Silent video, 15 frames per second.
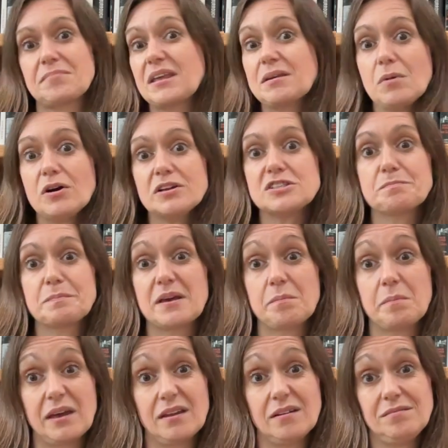It might just be a
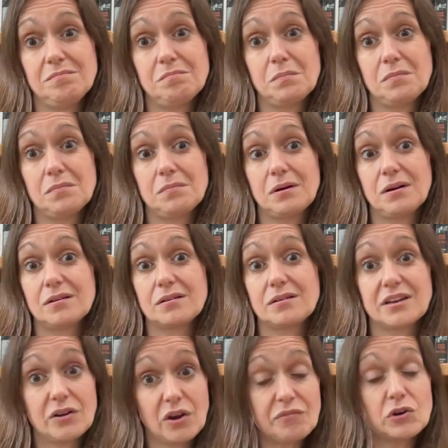pin, but
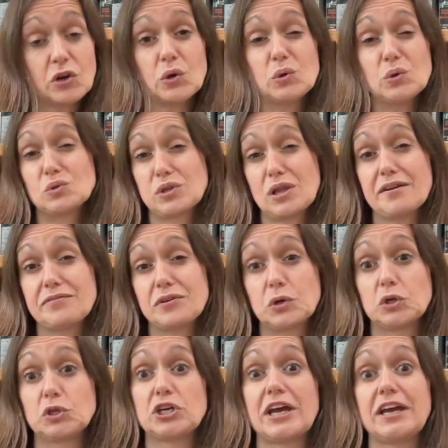you never know whose life you
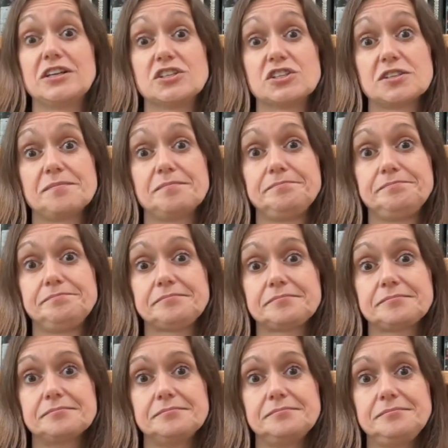could change.
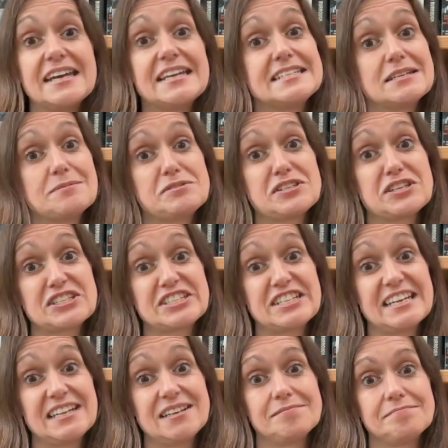Tip
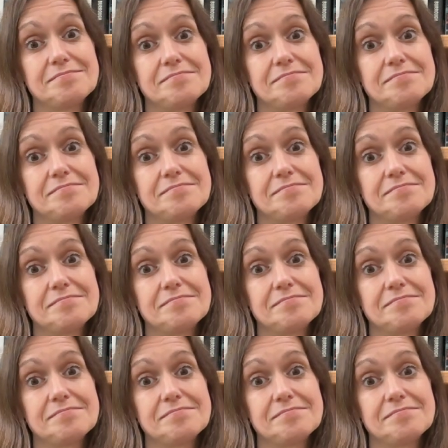16,